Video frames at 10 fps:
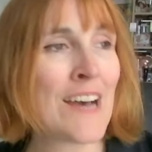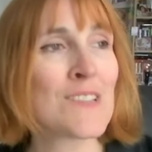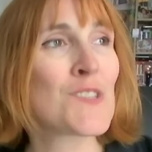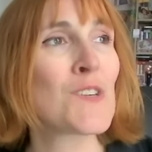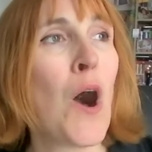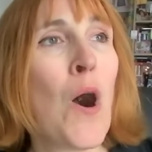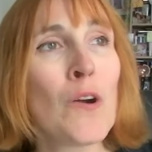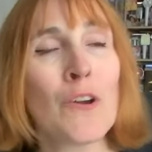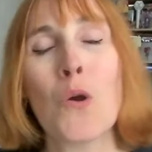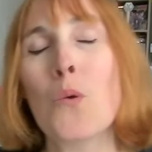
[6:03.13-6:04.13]

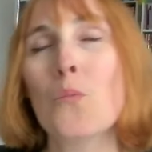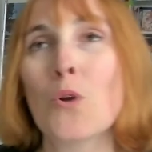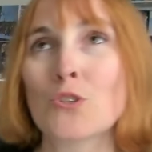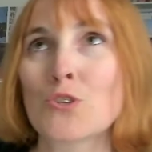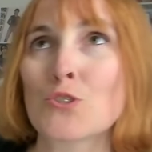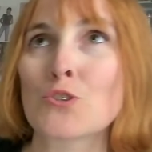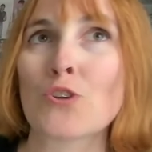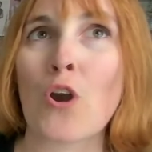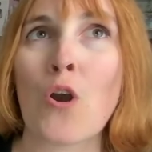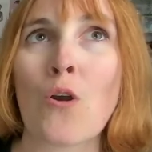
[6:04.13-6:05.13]
song was
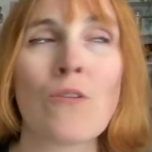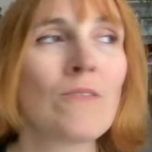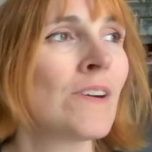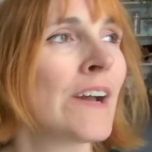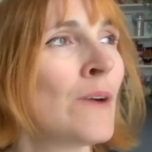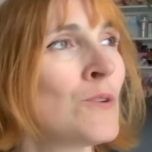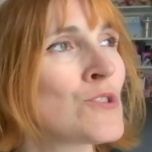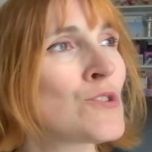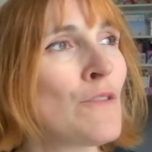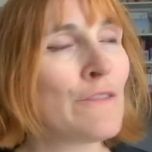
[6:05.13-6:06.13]
so, it was
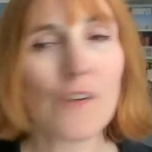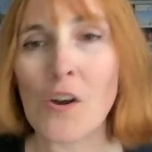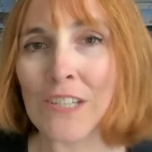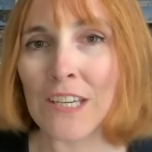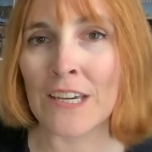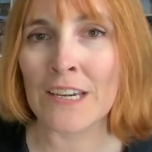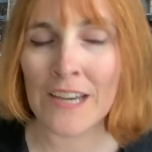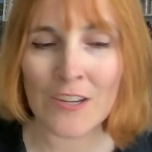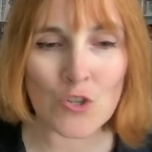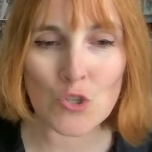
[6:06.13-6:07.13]
so funky
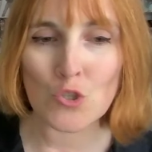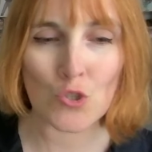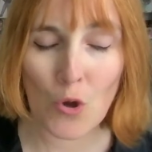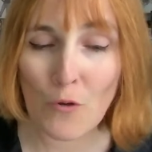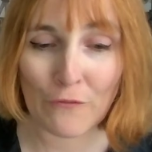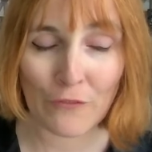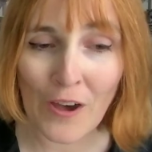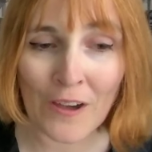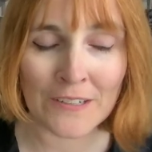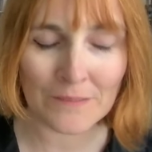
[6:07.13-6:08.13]
and just so
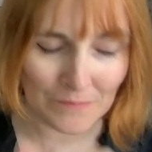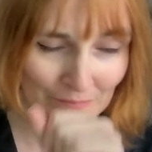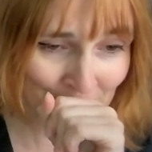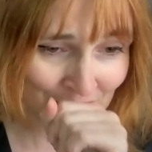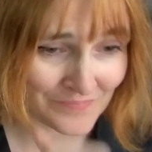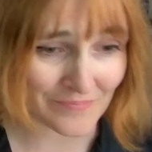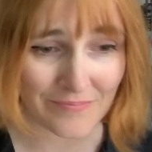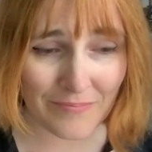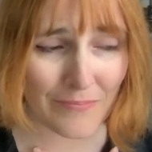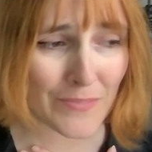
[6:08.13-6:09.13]
fun.
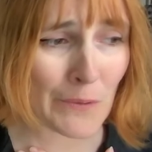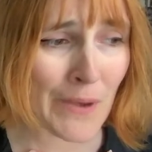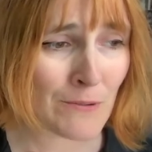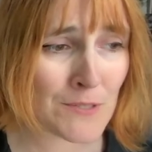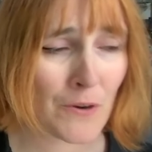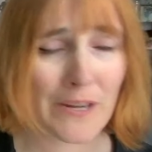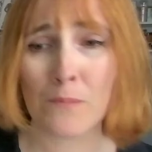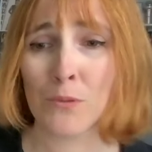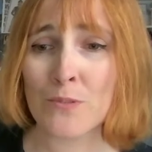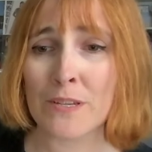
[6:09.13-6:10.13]
Wow, sorry,
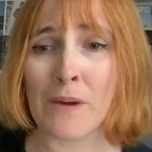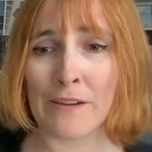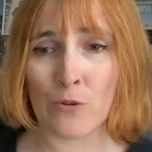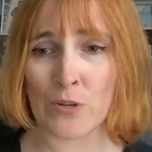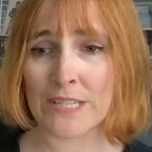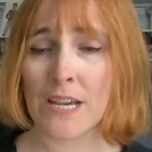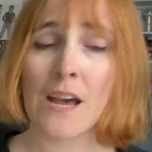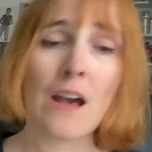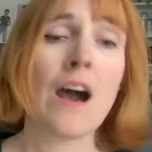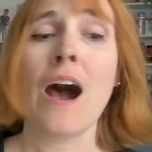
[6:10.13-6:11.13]
I'm losing my voice.
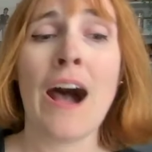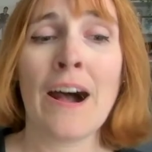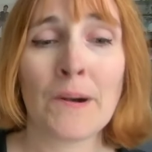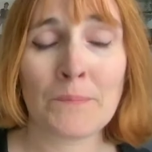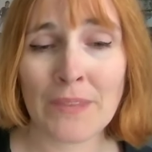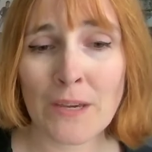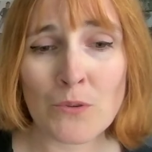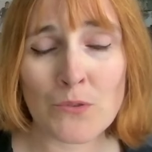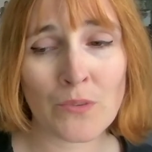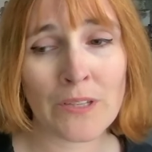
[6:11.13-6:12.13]
It
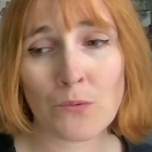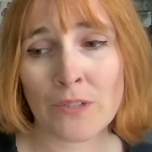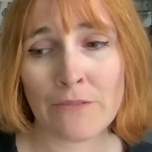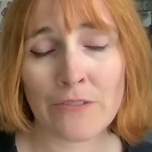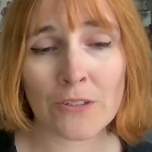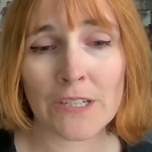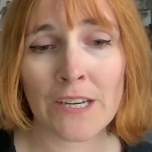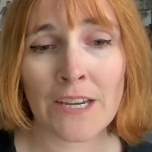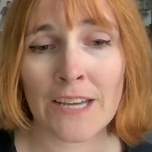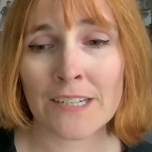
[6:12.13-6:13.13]
was really, really
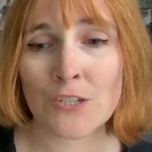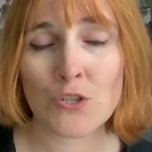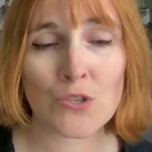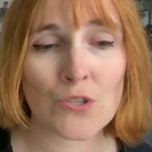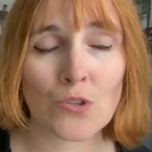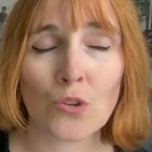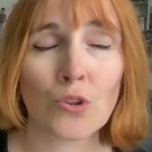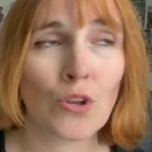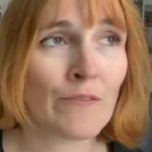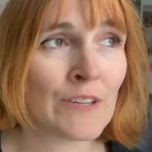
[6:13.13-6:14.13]
funky and I just
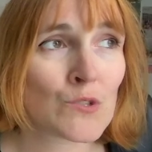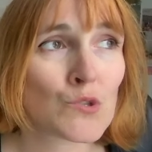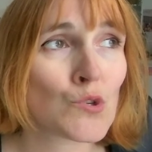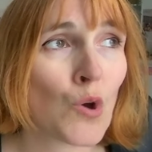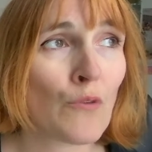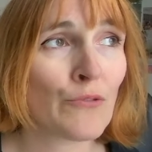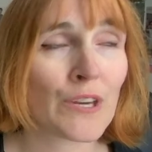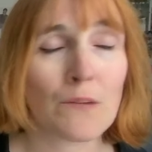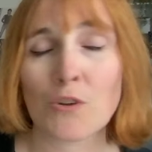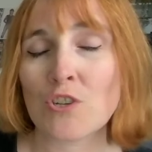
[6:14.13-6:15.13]
loved it so
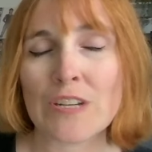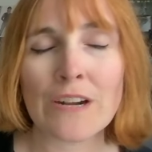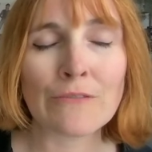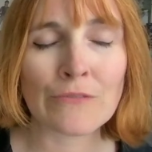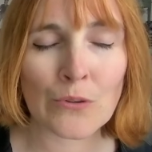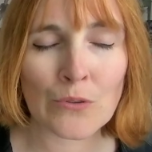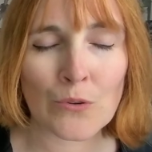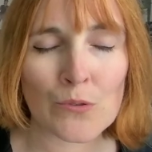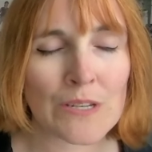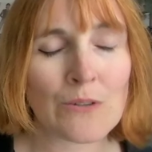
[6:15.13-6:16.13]
freaking much. Their
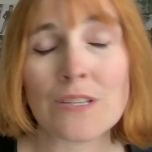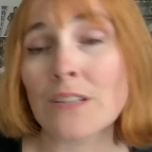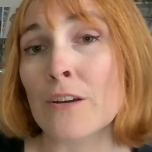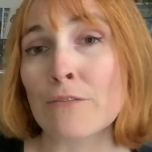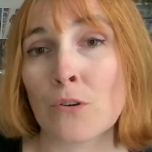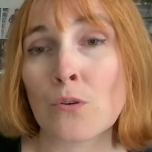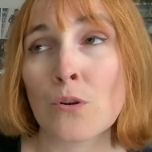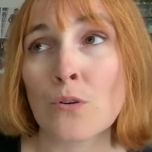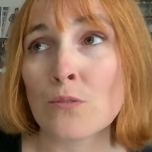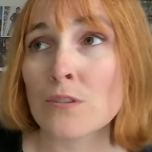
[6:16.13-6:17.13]
vocals, seriously, their
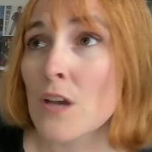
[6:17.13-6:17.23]
vocals